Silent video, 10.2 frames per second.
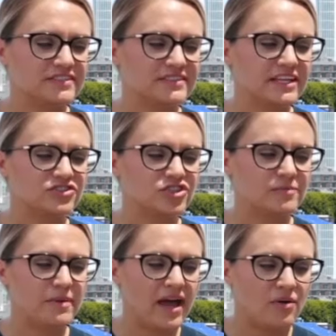electric
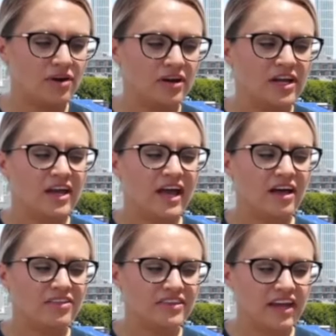power,
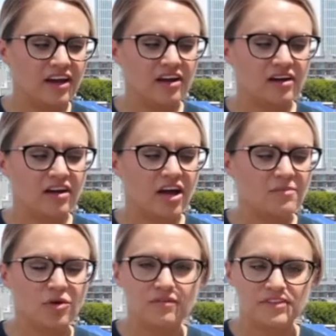healthcare,
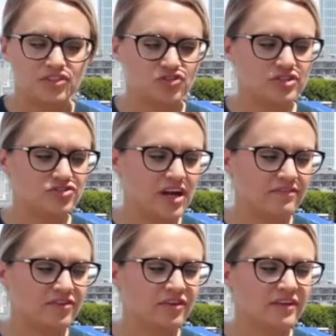automotive industry,
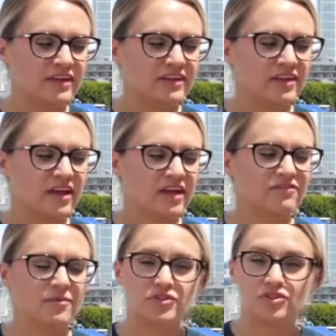travel, in
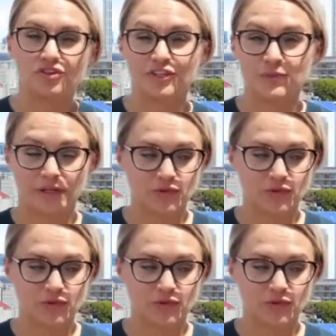pharmaceutical as well as